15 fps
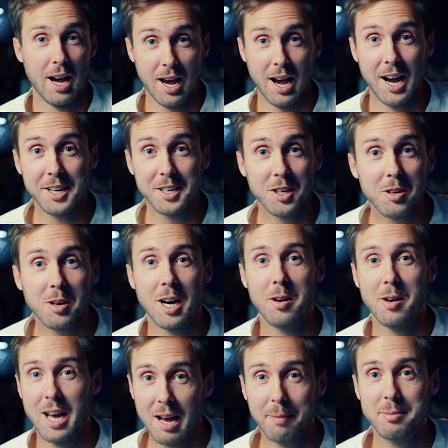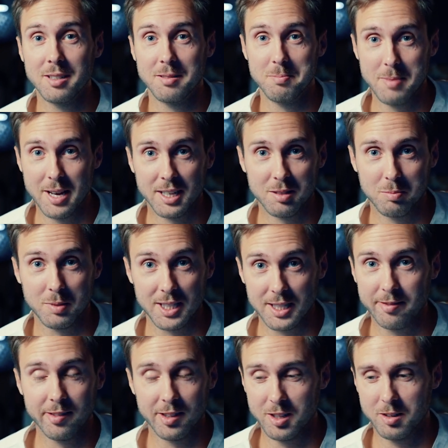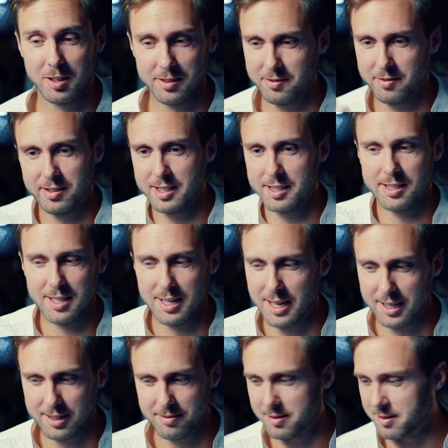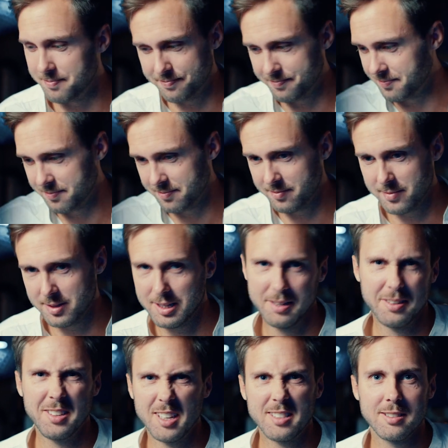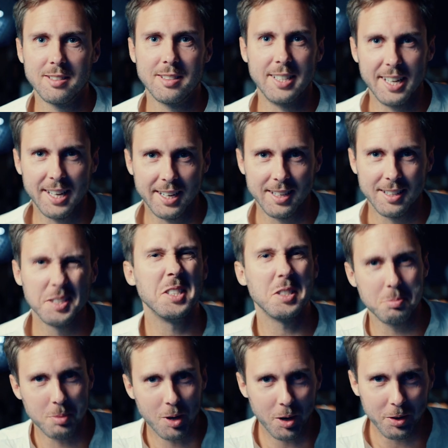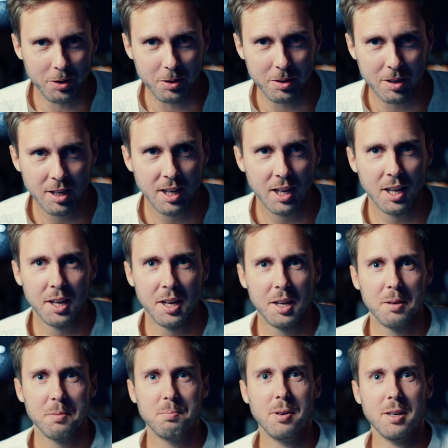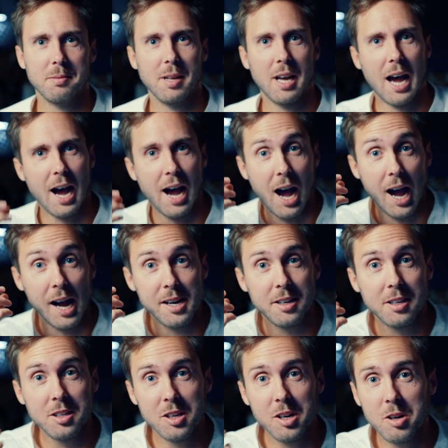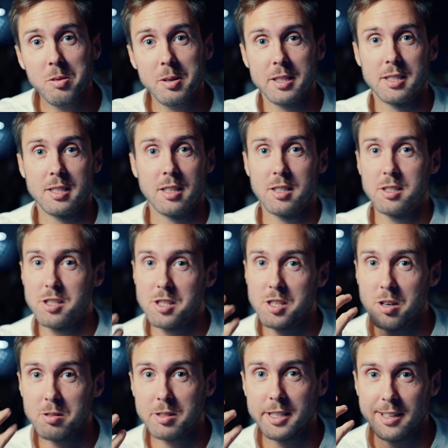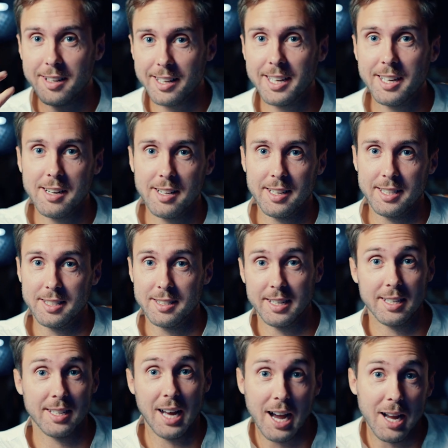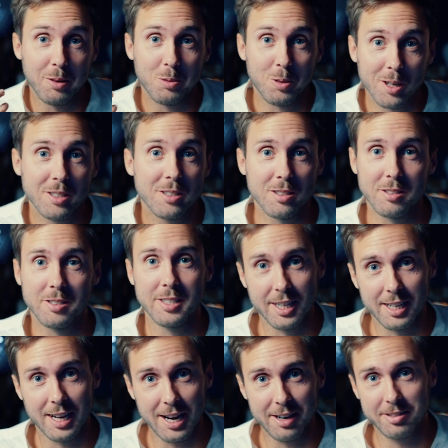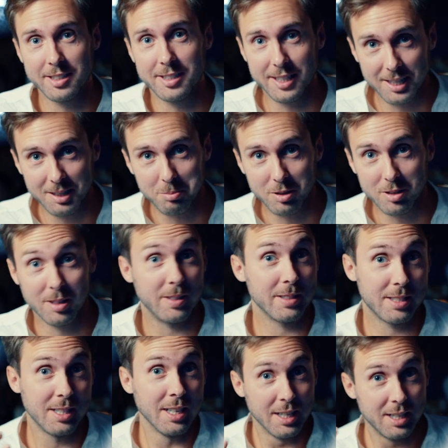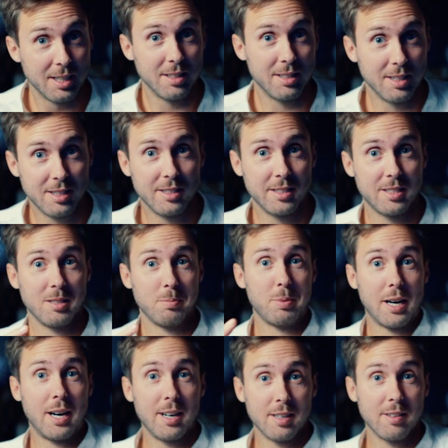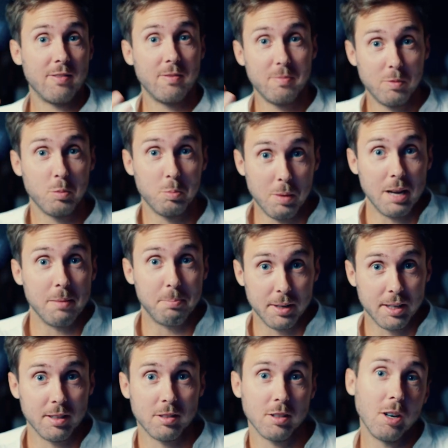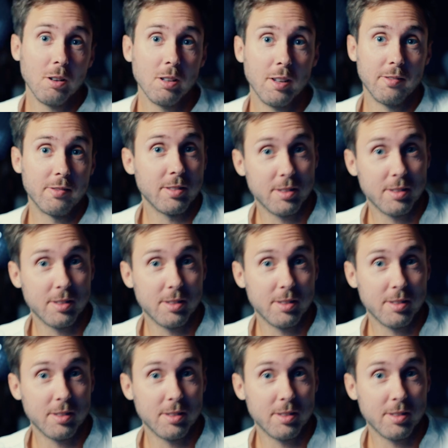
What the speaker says: I know how happy it makes me, even though it feels like not today, tomorrow. But I know it so clearly that I want to sing every day because this is a part of my bigger goal of